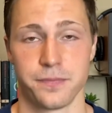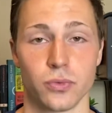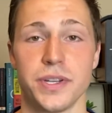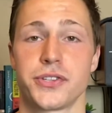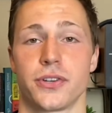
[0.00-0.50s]

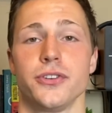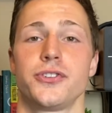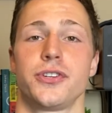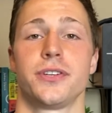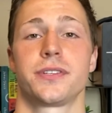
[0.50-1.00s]

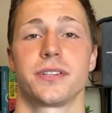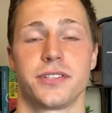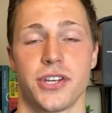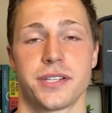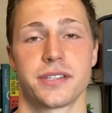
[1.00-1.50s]
Research
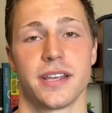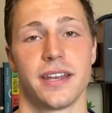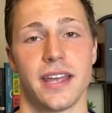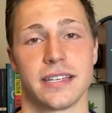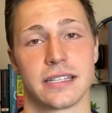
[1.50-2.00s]
suggests
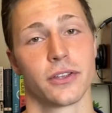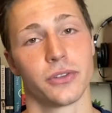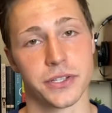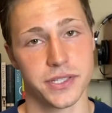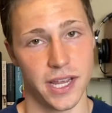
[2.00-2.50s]
that as little
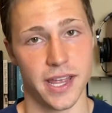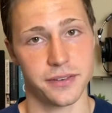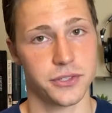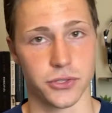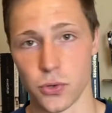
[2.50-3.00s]
as
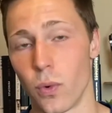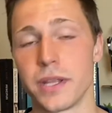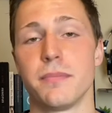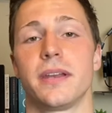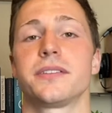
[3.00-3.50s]
10 to 20
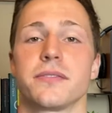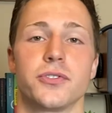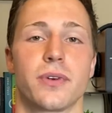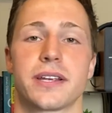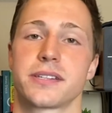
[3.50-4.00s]
minutes of
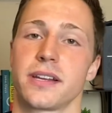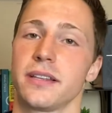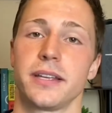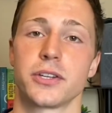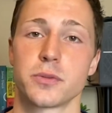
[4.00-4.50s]
direct
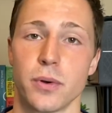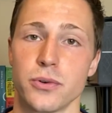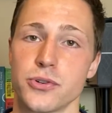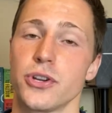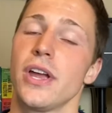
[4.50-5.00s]
sunlight
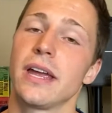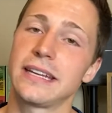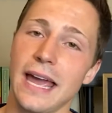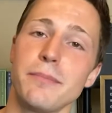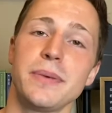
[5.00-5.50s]
exposure
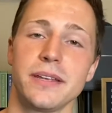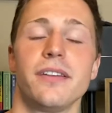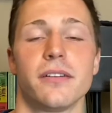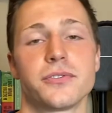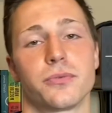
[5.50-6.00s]
can be
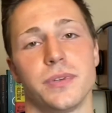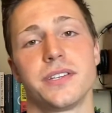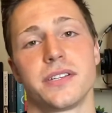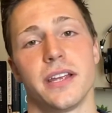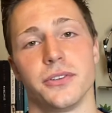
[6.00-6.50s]
enough to
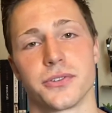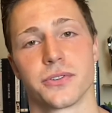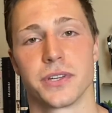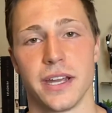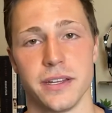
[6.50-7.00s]
reset your
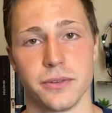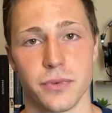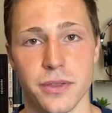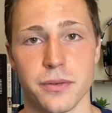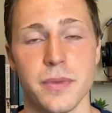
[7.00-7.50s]
circadian
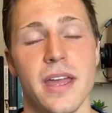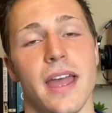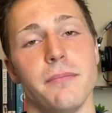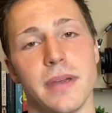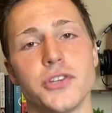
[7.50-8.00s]
rhythm
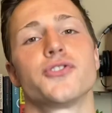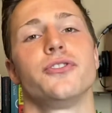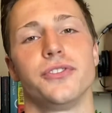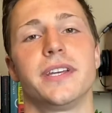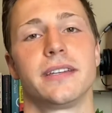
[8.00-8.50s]
and make sure
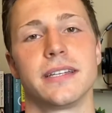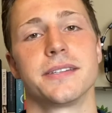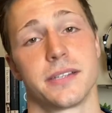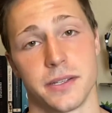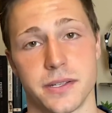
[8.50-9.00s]
you get
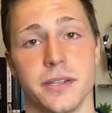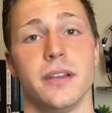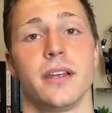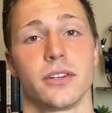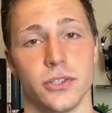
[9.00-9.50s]
consistent,
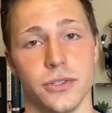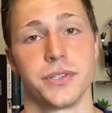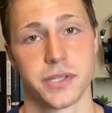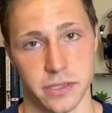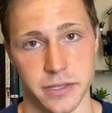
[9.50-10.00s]
good
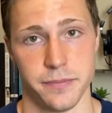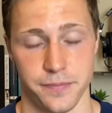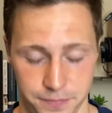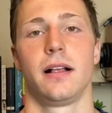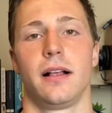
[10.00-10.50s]
sleep.
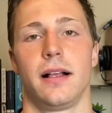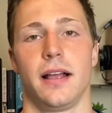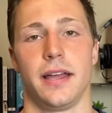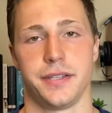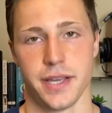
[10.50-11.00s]

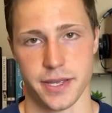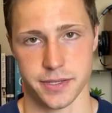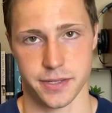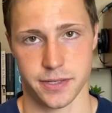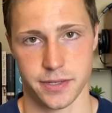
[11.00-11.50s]
And
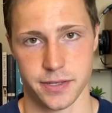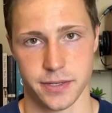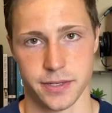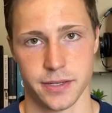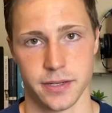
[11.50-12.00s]
yes,
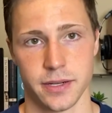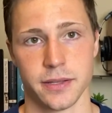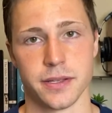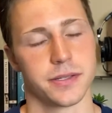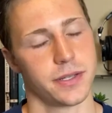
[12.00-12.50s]

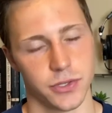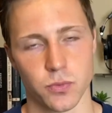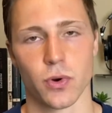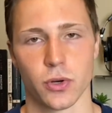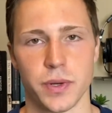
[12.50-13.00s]
this does
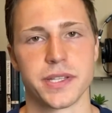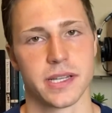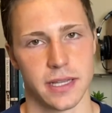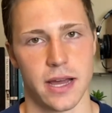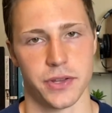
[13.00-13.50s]
work when it's
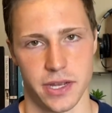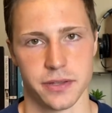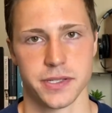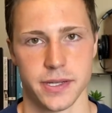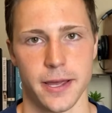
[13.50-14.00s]
cloudy
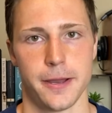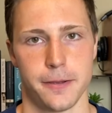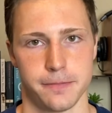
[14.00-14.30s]
outside.